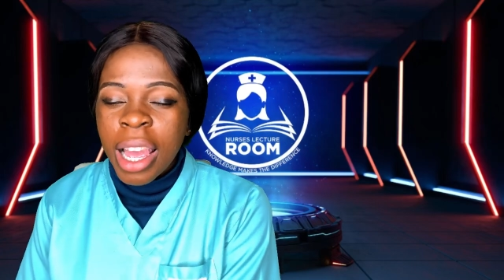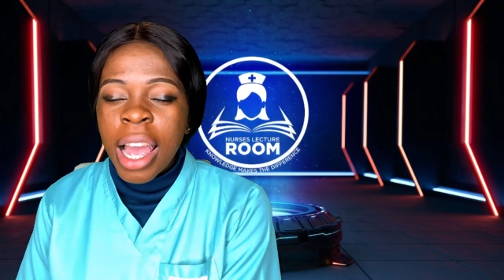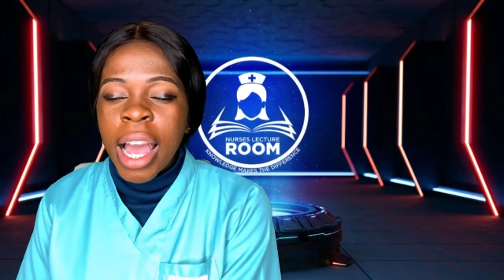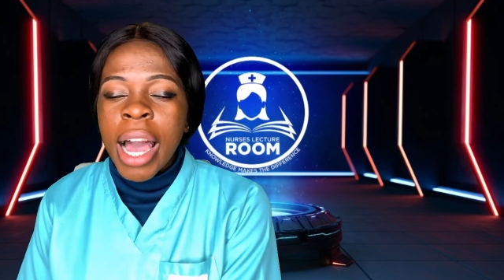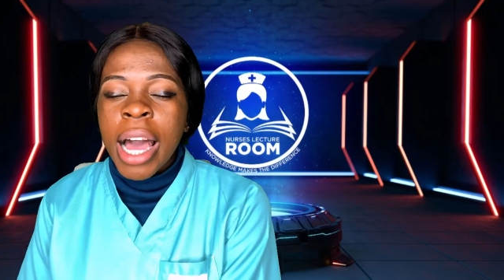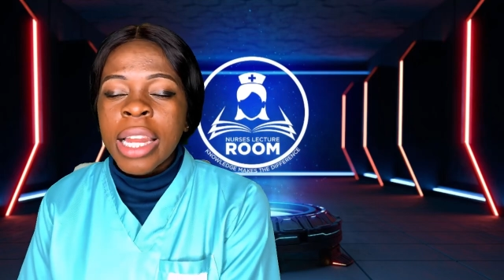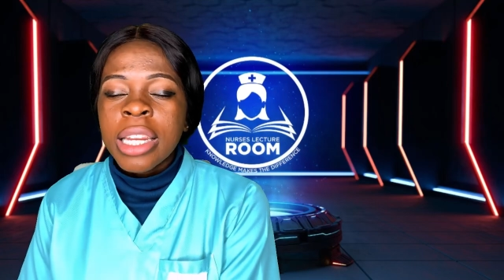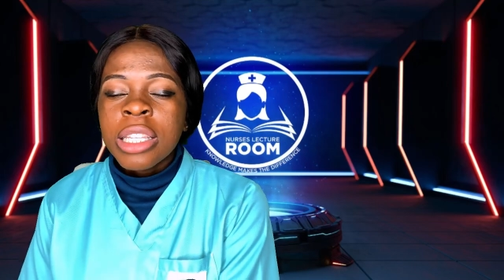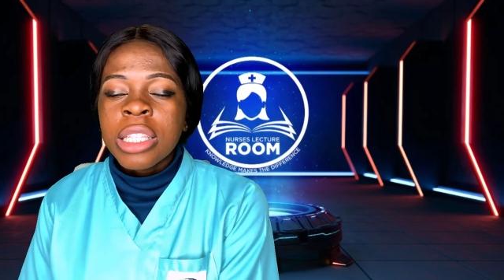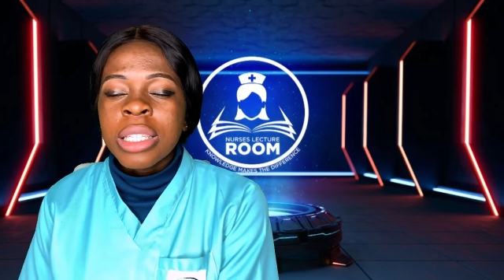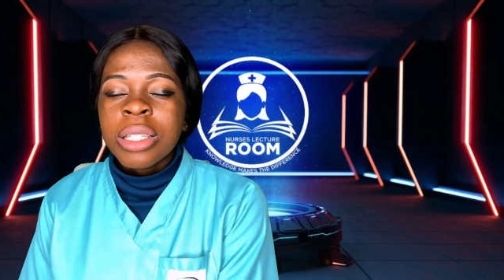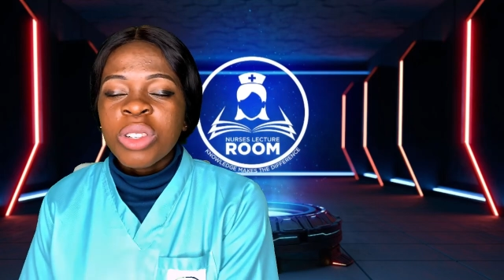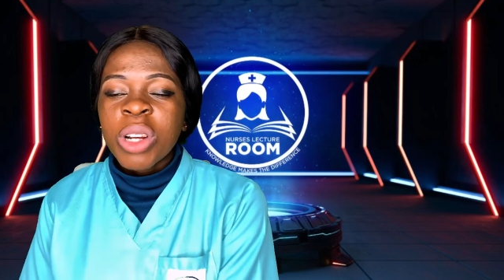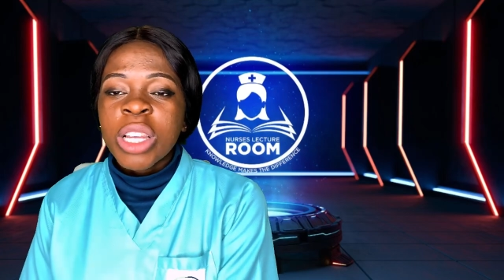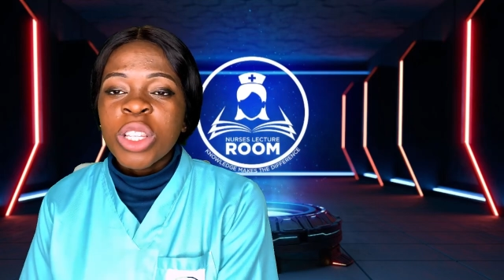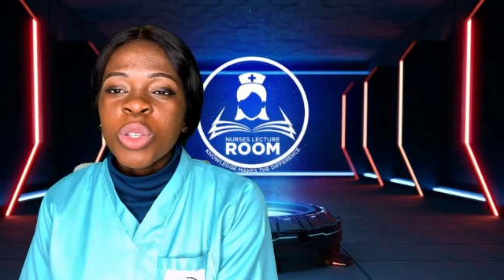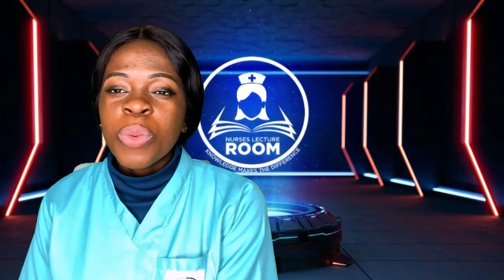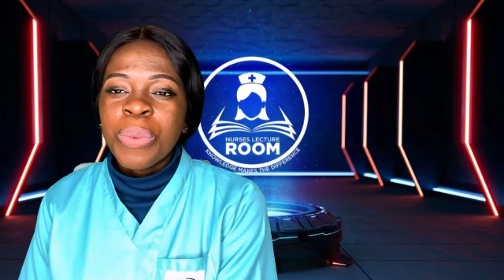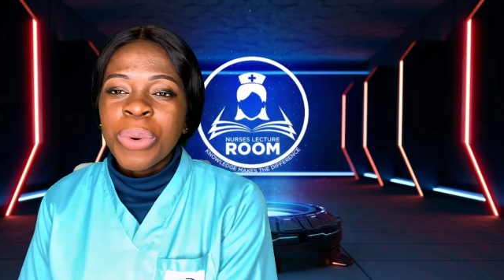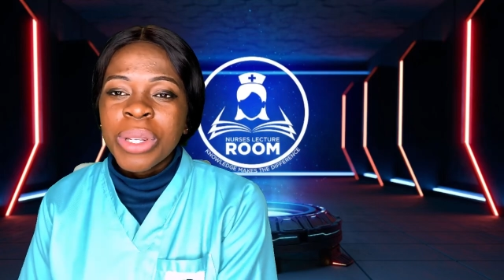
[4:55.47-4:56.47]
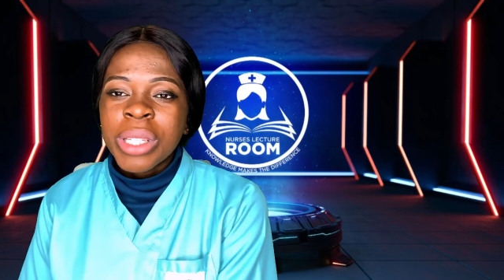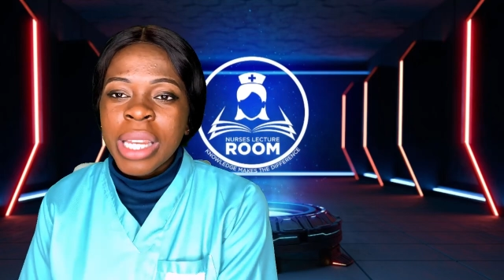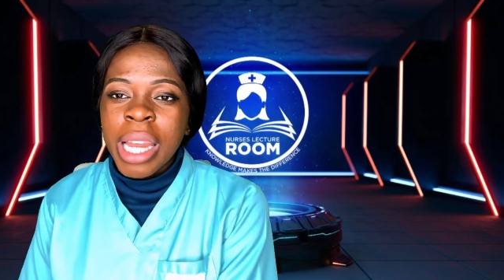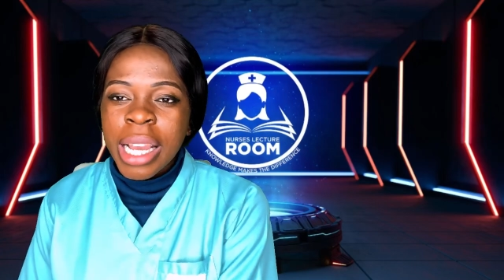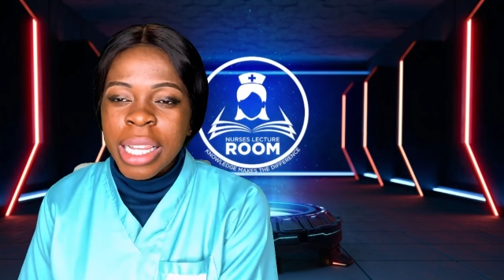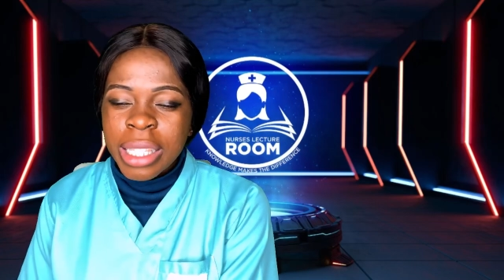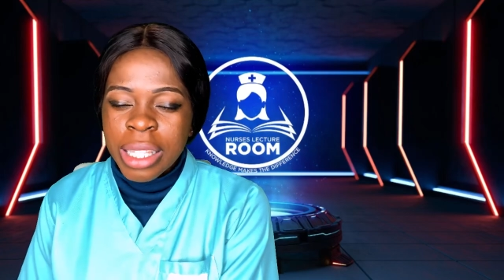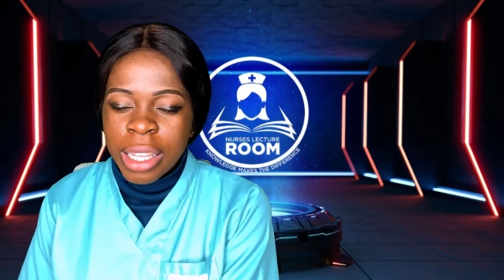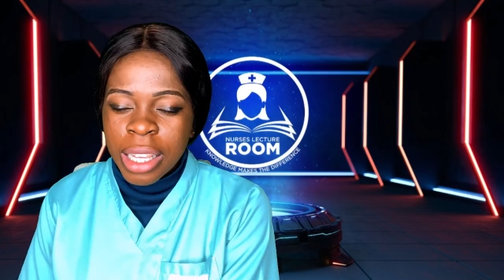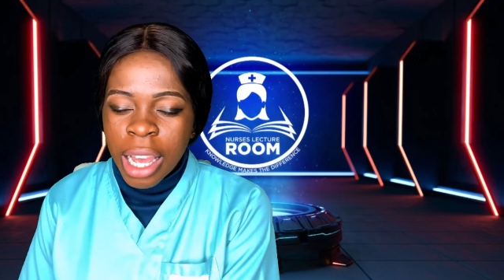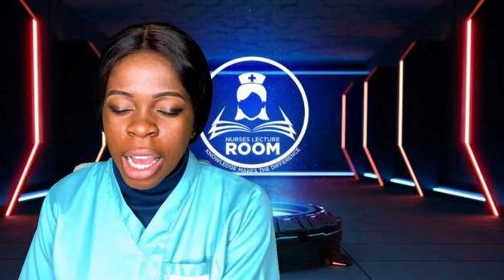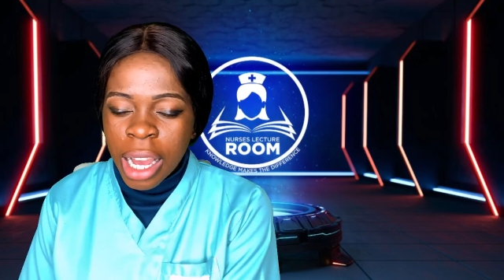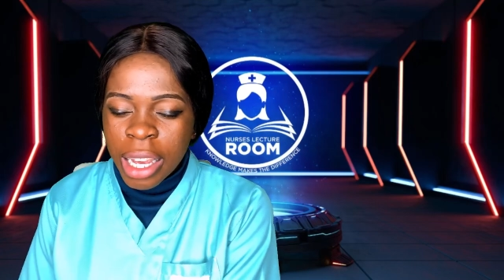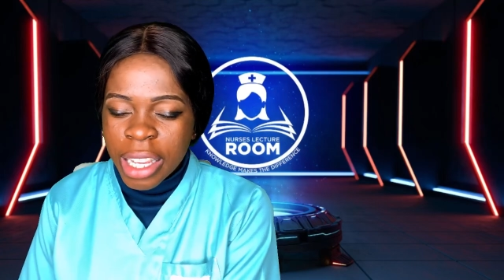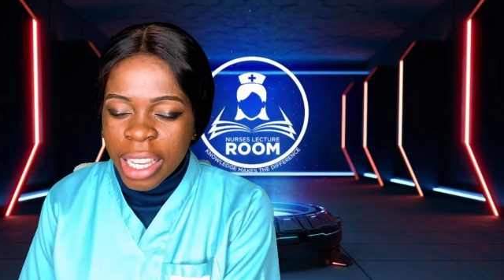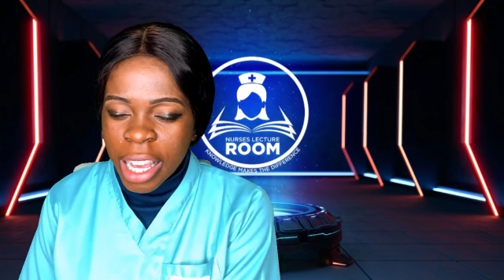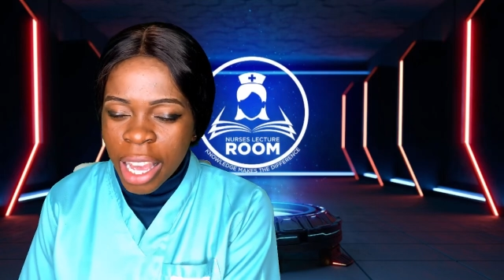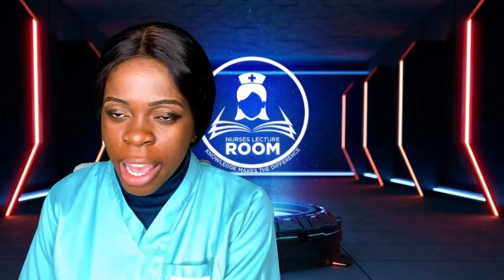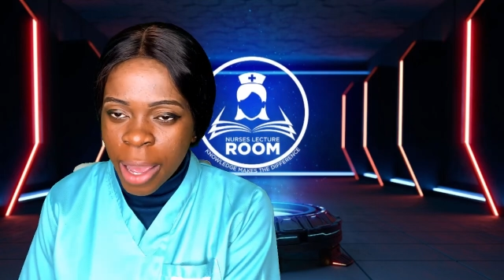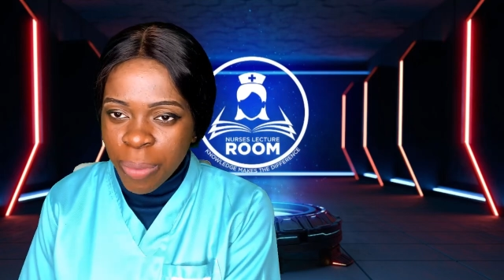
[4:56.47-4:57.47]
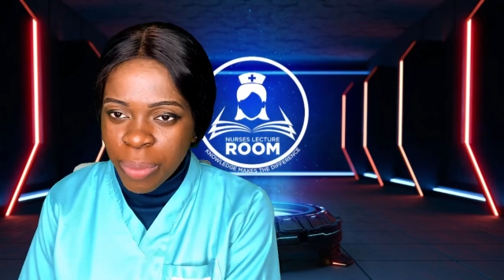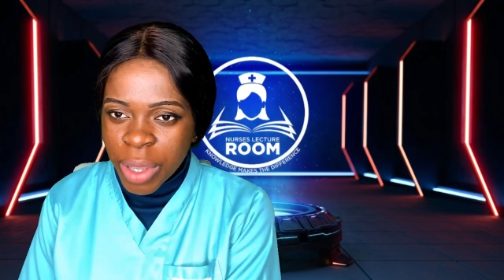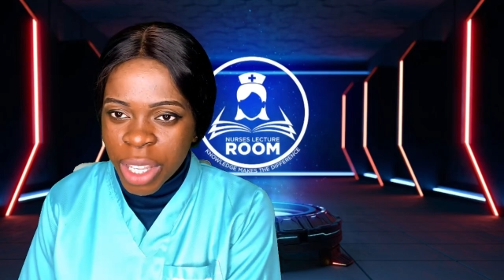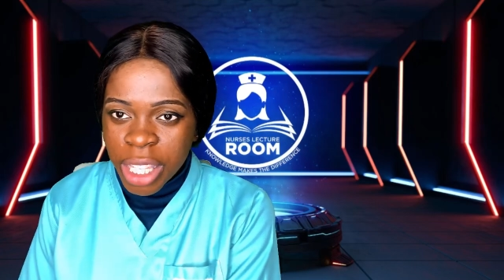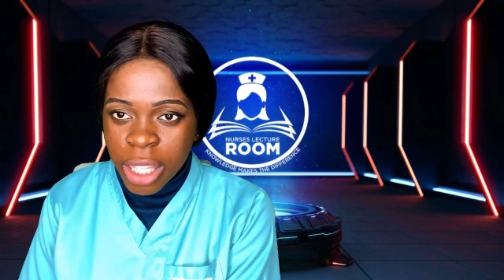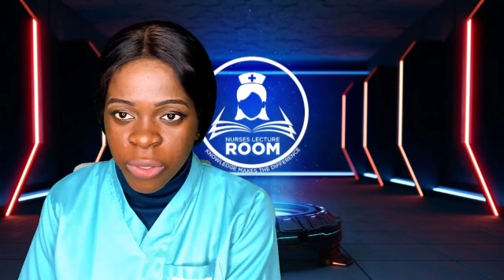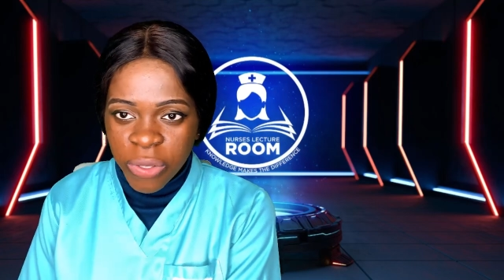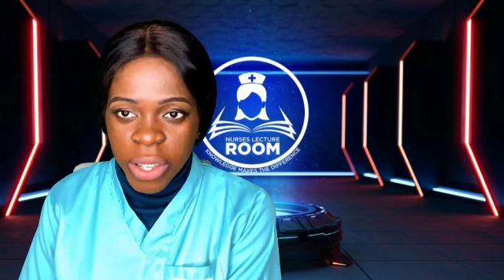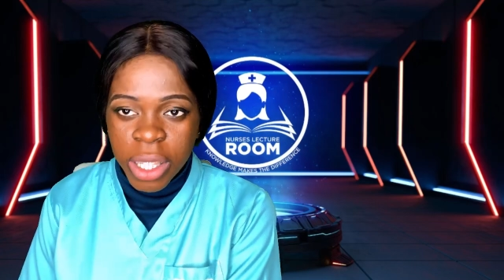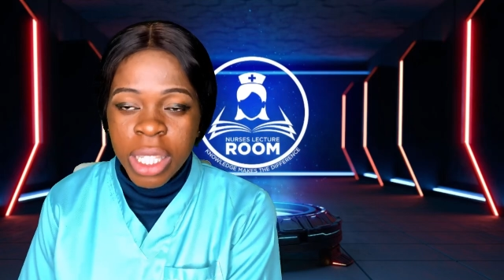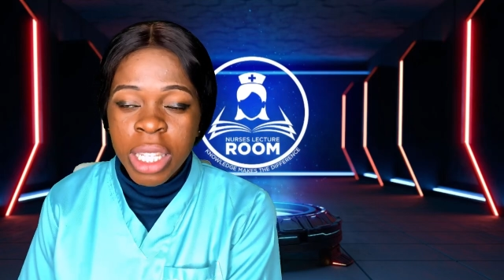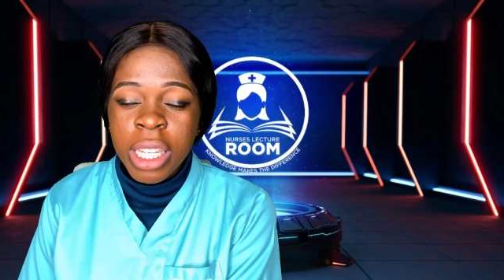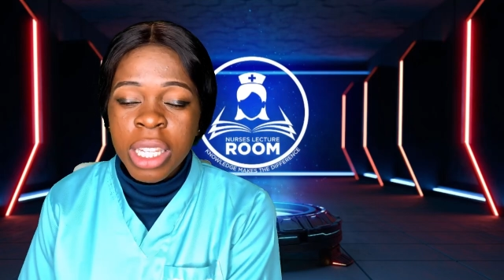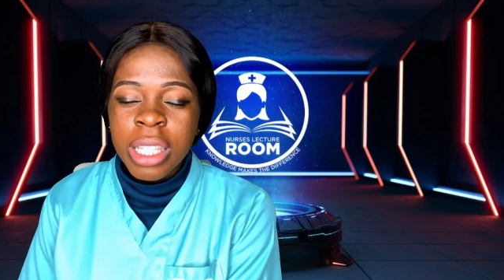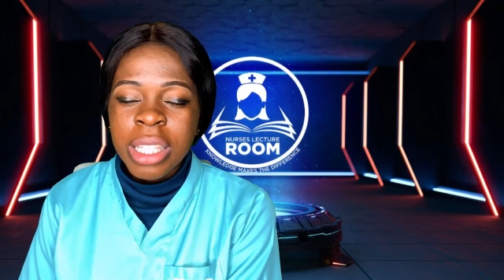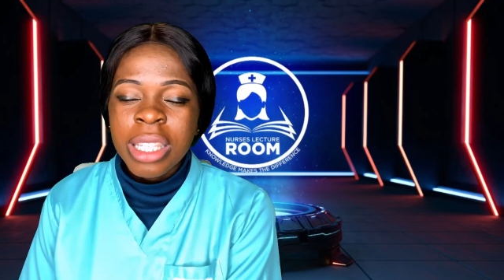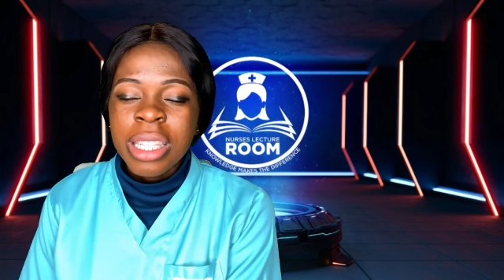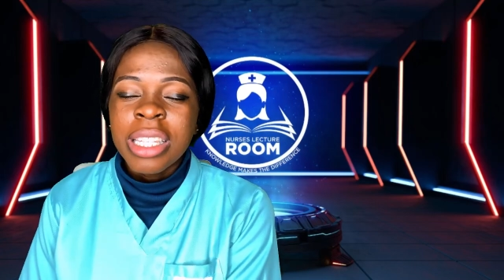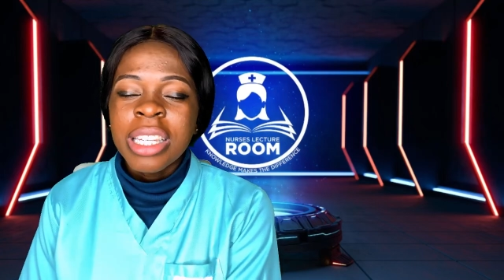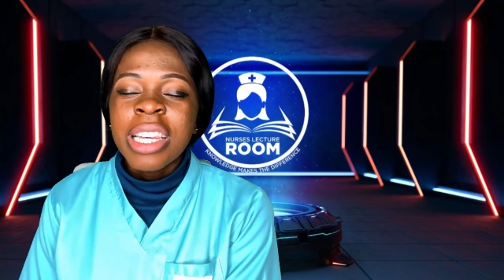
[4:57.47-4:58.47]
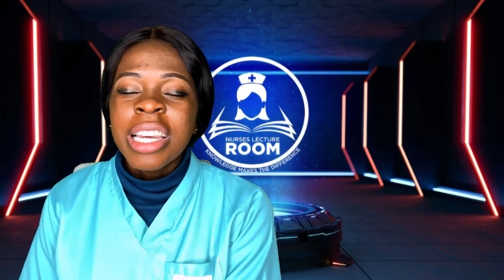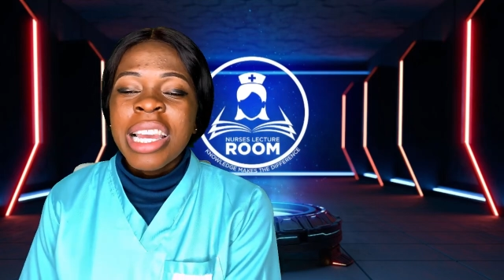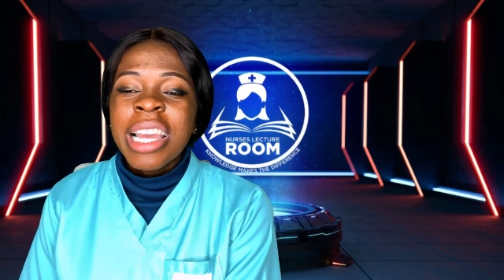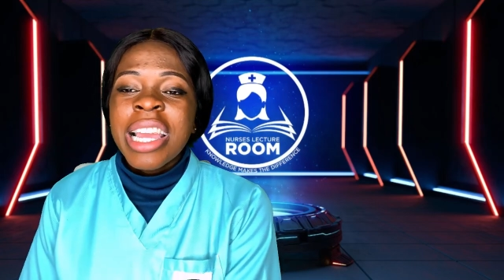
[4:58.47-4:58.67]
and is trying to protect uh, um, his fertility,